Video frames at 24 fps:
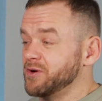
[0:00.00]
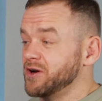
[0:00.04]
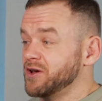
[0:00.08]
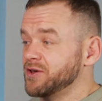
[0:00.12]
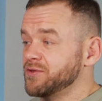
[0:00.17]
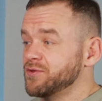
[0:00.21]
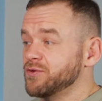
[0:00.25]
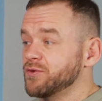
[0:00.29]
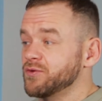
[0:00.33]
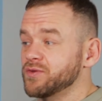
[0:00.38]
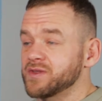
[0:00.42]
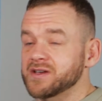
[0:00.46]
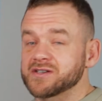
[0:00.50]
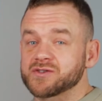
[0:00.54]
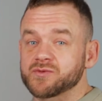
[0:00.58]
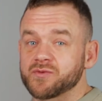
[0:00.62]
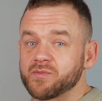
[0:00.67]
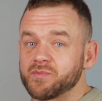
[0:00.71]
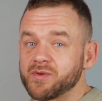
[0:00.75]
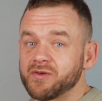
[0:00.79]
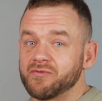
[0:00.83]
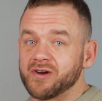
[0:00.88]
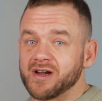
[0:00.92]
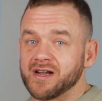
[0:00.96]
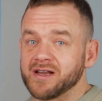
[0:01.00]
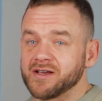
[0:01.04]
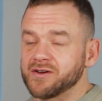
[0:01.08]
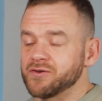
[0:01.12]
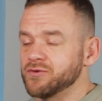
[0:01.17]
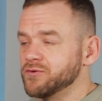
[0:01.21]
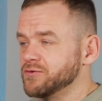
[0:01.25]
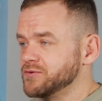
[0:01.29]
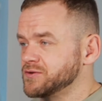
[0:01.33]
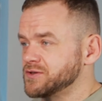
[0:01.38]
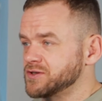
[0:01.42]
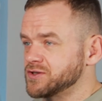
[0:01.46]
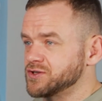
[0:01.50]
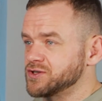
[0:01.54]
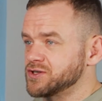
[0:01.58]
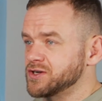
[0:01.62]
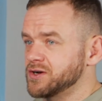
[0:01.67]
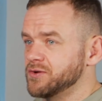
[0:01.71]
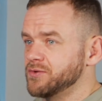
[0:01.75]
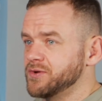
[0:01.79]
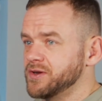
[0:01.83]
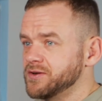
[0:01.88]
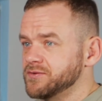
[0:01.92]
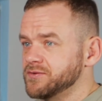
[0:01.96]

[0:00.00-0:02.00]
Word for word: but I thought this would be really cool to show